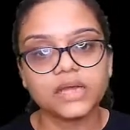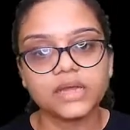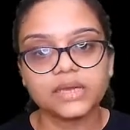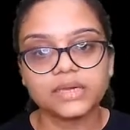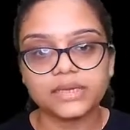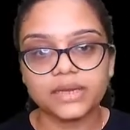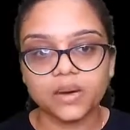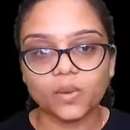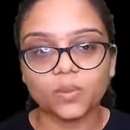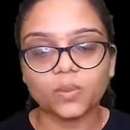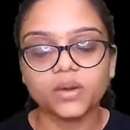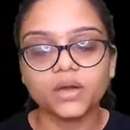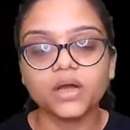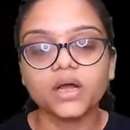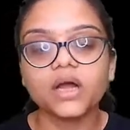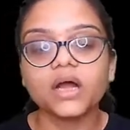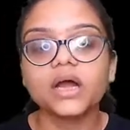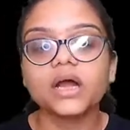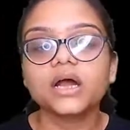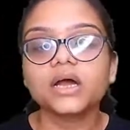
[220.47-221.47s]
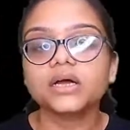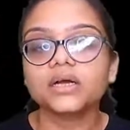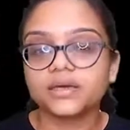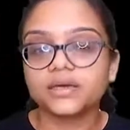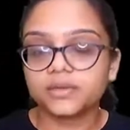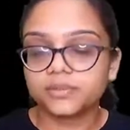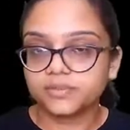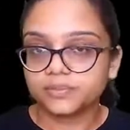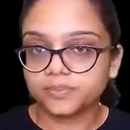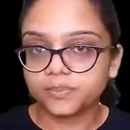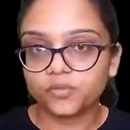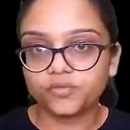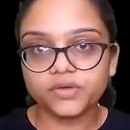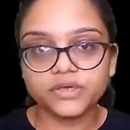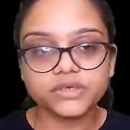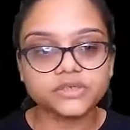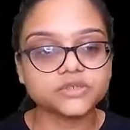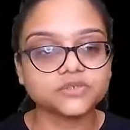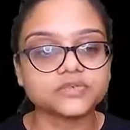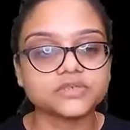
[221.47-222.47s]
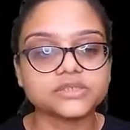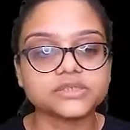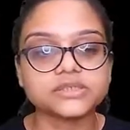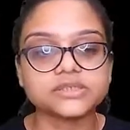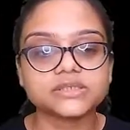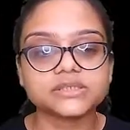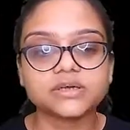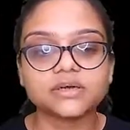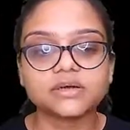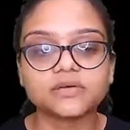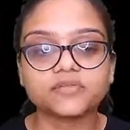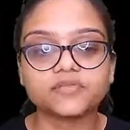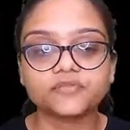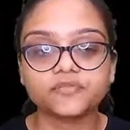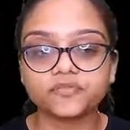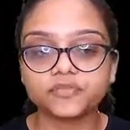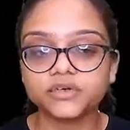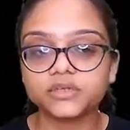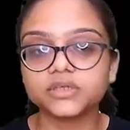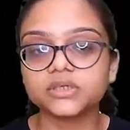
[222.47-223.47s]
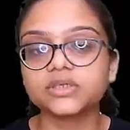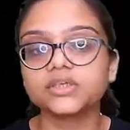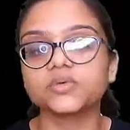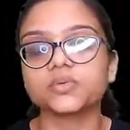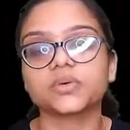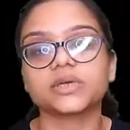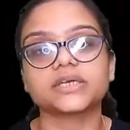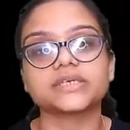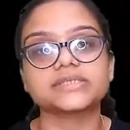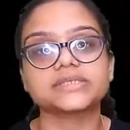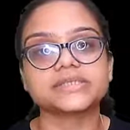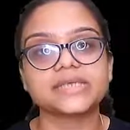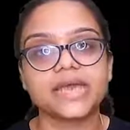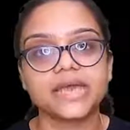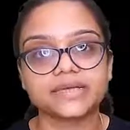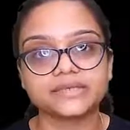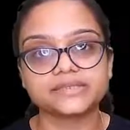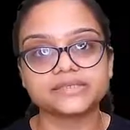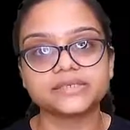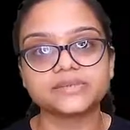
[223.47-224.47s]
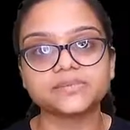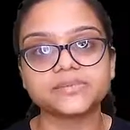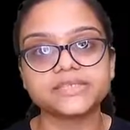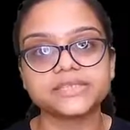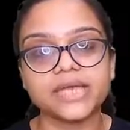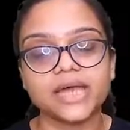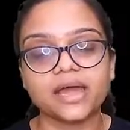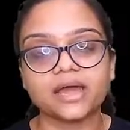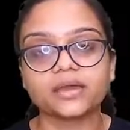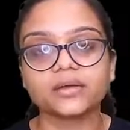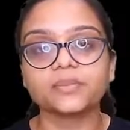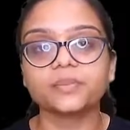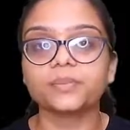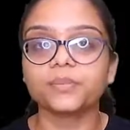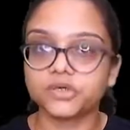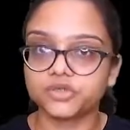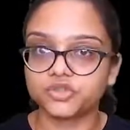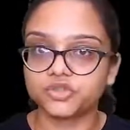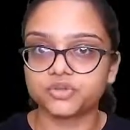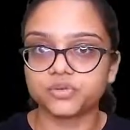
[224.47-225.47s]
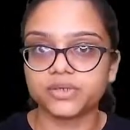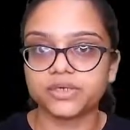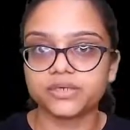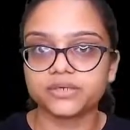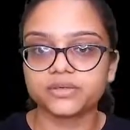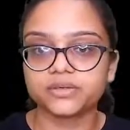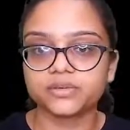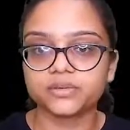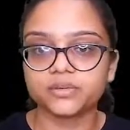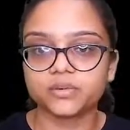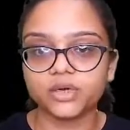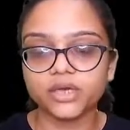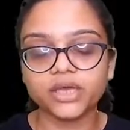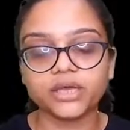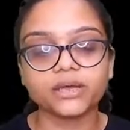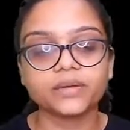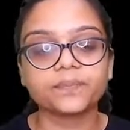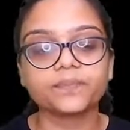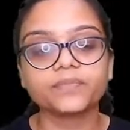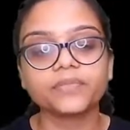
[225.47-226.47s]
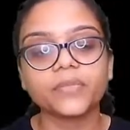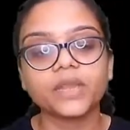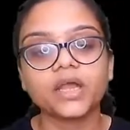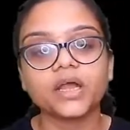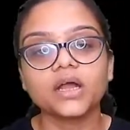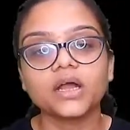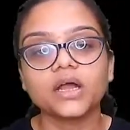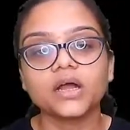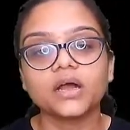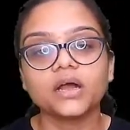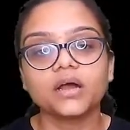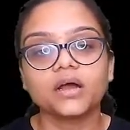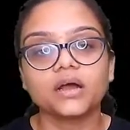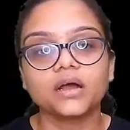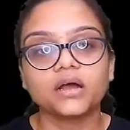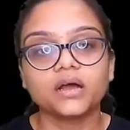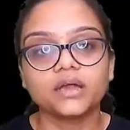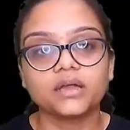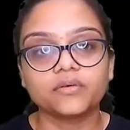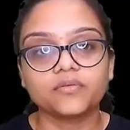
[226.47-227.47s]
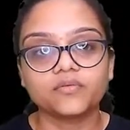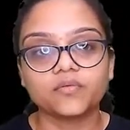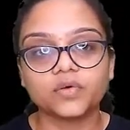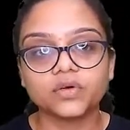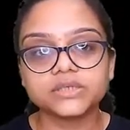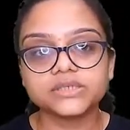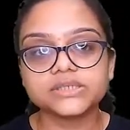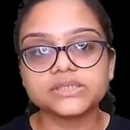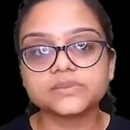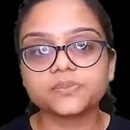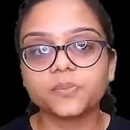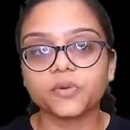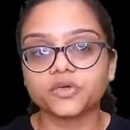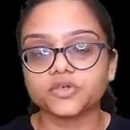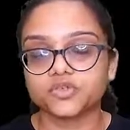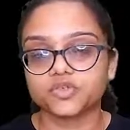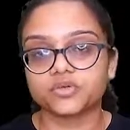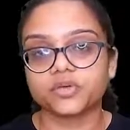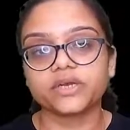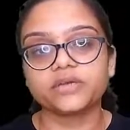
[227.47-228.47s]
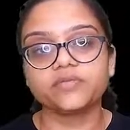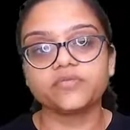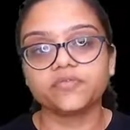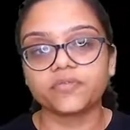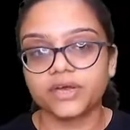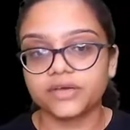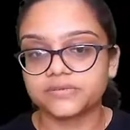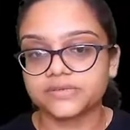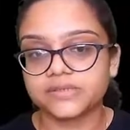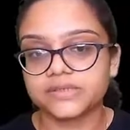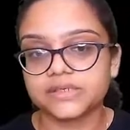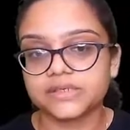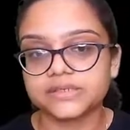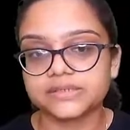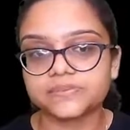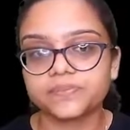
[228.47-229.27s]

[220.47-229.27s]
Now, moving towards further Euclid's axioms and postulate. Okay. What's postulate 5 says?